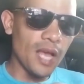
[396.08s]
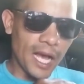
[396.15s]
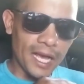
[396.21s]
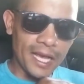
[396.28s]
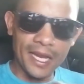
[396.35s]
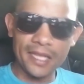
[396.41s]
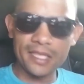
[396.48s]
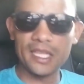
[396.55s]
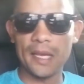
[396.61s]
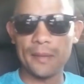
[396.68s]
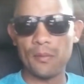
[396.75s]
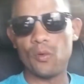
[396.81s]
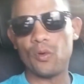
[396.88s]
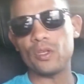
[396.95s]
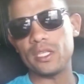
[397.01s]
I hate
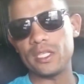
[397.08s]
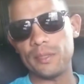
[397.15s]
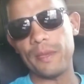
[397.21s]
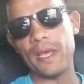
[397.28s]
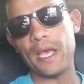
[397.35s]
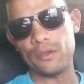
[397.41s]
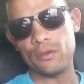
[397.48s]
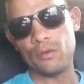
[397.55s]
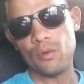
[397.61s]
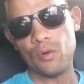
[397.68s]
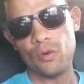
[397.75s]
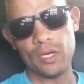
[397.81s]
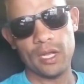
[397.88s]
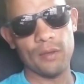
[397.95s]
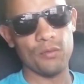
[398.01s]
that more than the manual
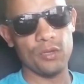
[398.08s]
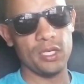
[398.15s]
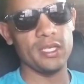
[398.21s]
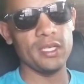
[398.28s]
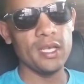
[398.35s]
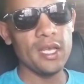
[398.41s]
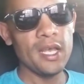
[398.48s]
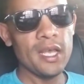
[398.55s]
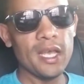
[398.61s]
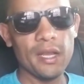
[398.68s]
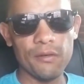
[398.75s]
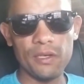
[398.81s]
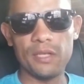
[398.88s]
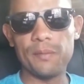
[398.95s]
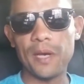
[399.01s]
mode.
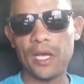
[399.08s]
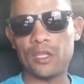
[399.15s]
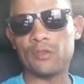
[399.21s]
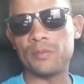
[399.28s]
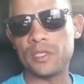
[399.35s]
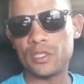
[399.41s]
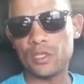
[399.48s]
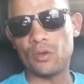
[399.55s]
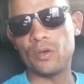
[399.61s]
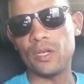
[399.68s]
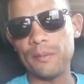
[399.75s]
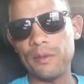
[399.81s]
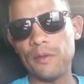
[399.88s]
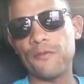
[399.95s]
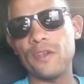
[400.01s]
It really bothers me. So
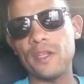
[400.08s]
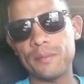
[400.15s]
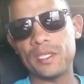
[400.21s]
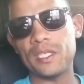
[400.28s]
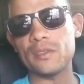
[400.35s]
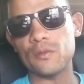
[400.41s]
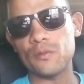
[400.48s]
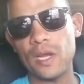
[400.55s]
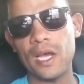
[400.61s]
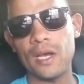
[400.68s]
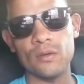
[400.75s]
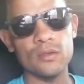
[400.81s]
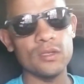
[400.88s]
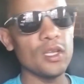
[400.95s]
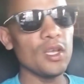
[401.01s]
let me flip this
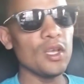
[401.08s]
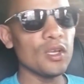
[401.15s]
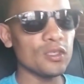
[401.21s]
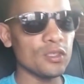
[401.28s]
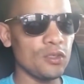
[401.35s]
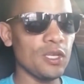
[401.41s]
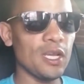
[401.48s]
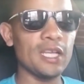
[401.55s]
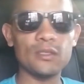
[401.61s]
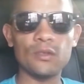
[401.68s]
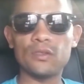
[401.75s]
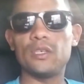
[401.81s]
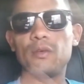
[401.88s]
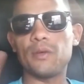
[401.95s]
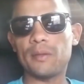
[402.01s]
around so you guys
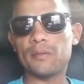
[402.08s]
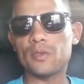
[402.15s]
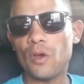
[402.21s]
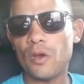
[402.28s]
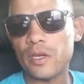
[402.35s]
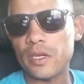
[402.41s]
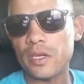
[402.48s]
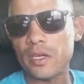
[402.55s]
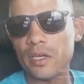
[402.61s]
can see what I'm talking.